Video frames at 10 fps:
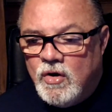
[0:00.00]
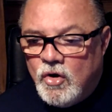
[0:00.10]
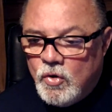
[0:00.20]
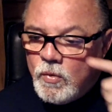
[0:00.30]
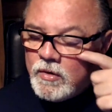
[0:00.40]

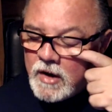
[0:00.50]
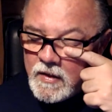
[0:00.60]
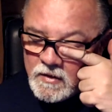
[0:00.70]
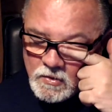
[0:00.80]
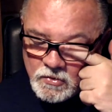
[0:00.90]
who want to get
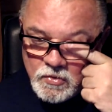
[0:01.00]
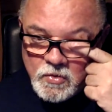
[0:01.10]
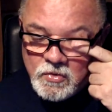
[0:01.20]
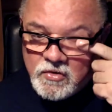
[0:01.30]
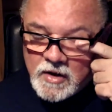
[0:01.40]
the dogs to a
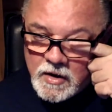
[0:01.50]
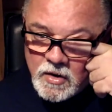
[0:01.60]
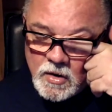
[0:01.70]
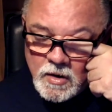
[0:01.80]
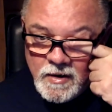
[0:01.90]
good standard.